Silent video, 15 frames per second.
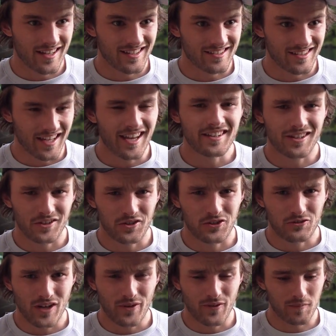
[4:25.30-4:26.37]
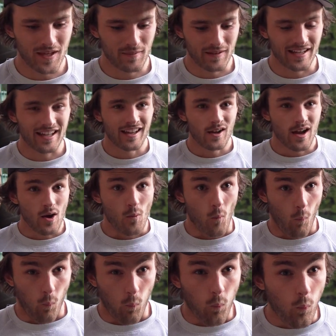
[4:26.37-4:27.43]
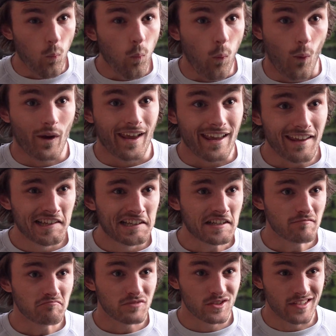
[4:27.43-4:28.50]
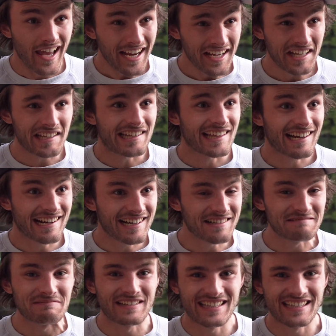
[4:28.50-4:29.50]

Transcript: And he's like, hey, Tuck, you should try with me. I'm like, okay sec because um,